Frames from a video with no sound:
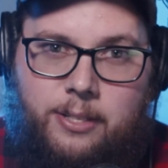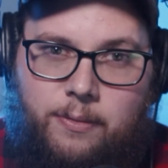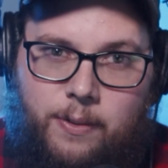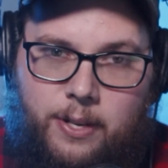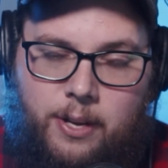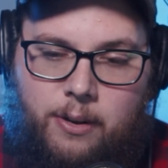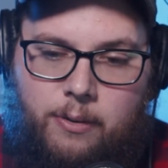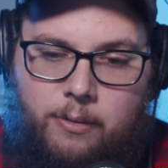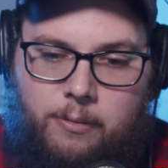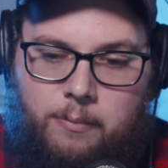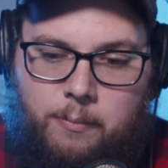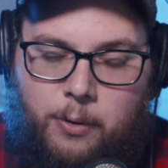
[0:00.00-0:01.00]
this video.
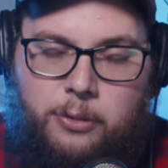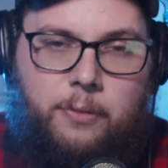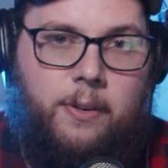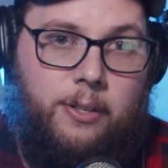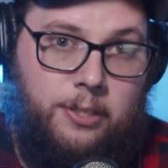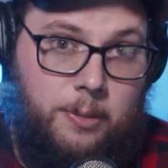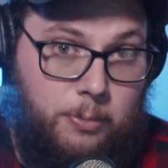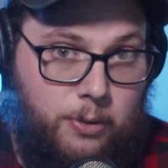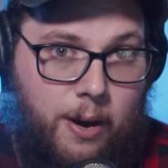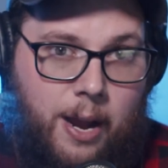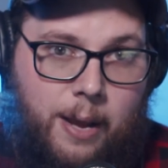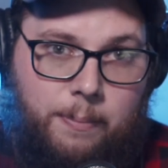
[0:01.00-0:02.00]
Most of all,
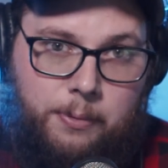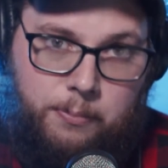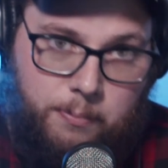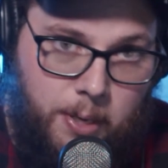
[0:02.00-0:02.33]
subscribe.